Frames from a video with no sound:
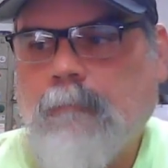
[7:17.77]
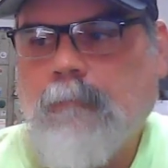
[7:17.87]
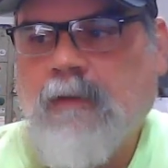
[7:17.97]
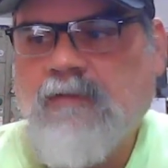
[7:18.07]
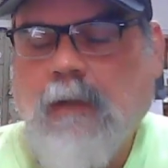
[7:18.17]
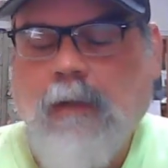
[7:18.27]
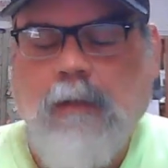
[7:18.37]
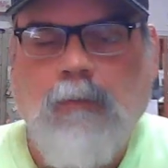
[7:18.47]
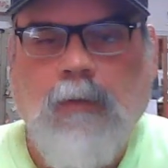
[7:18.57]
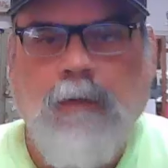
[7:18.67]

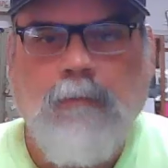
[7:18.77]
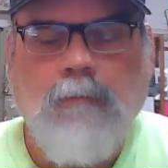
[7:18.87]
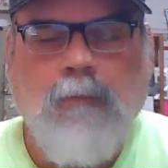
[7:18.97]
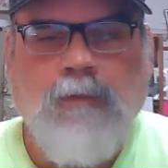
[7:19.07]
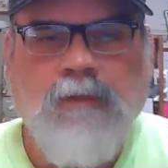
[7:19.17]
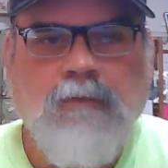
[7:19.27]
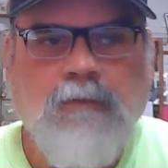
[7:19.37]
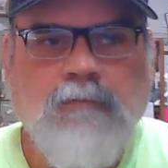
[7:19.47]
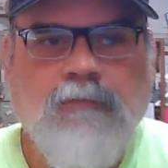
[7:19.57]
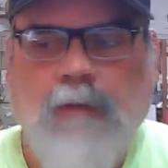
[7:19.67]
exactly what they
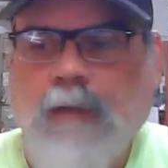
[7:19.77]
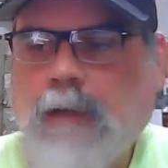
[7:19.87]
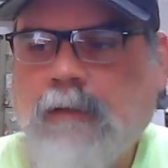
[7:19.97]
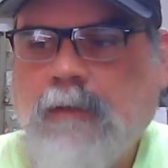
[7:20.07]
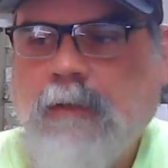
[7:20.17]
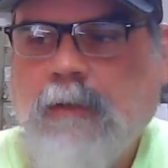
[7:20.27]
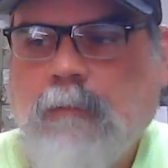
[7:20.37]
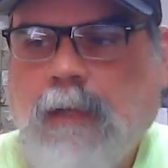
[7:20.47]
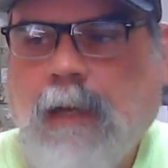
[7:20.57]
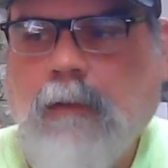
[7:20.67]
do for that.
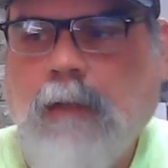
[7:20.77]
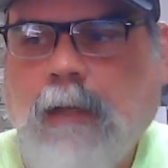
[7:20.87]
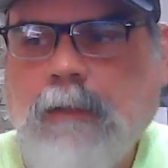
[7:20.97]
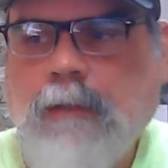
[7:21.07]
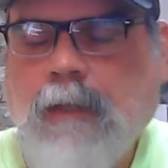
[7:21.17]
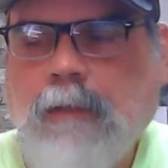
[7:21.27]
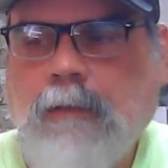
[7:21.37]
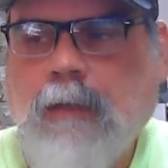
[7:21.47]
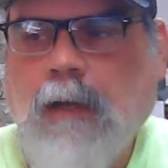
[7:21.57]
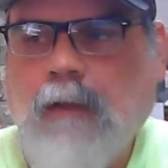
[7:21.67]
But outlining that in
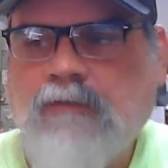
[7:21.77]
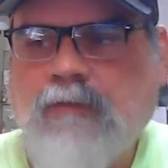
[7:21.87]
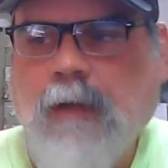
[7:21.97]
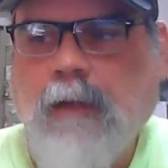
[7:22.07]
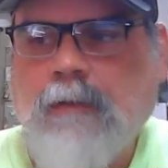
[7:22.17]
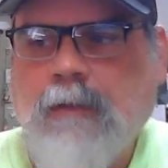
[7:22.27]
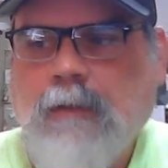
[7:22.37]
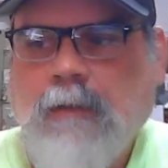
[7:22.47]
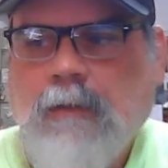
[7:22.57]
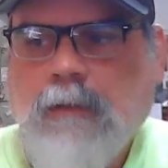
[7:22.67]
the contract,
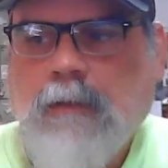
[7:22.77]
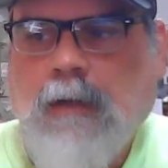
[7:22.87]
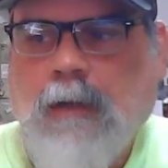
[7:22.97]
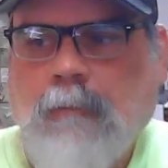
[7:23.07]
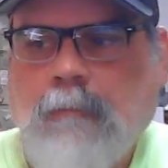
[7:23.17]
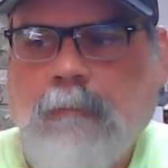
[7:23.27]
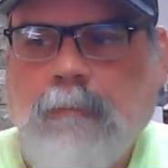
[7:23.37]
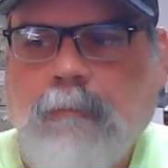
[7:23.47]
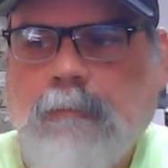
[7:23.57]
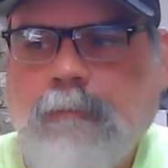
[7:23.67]
I've
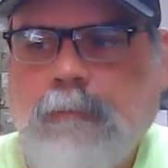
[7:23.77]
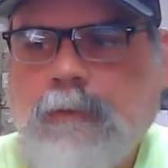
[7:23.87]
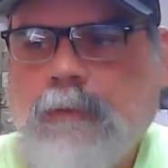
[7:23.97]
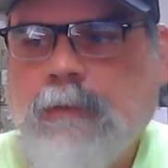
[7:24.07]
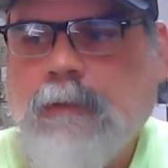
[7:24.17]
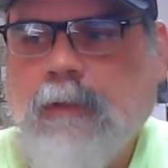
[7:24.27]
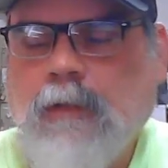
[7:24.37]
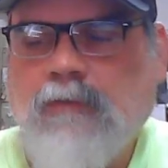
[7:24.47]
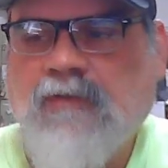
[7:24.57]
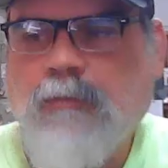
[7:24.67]

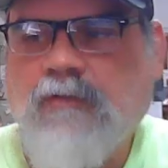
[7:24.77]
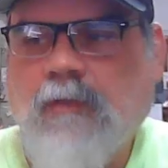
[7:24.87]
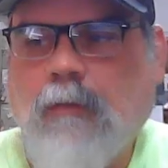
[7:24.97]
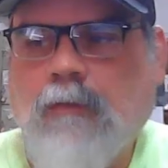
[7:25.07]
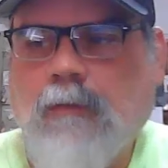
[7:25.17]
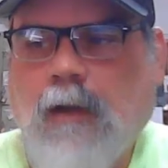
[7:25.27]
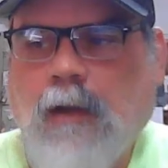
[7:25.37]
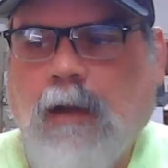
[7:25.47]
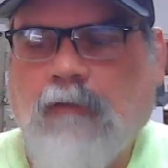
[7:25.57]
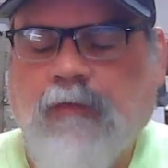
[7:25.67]
heard somebody
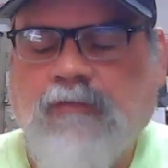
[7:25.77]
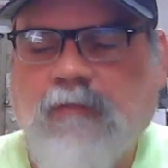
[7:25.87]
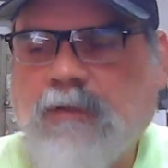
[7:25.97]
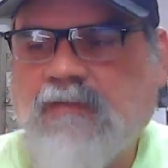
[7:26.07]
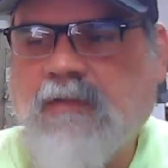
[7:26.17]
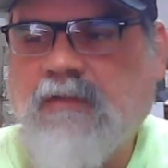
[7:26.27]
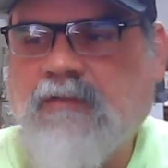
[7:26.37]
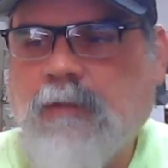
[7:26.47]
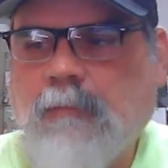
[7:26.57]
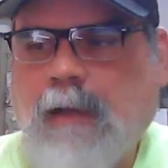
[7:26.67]
say
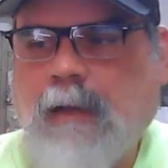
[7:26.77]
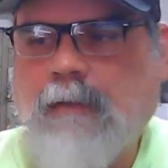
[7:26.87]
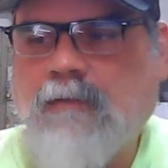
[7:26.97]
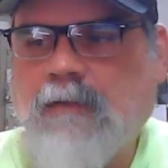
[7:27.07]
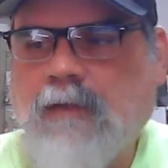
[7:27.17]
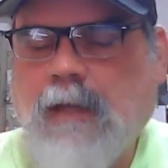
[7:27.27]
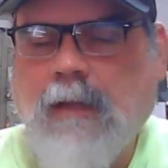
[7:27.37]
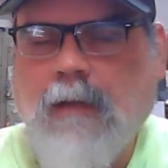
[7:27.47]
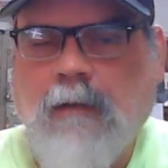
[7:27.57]
to me back in the day,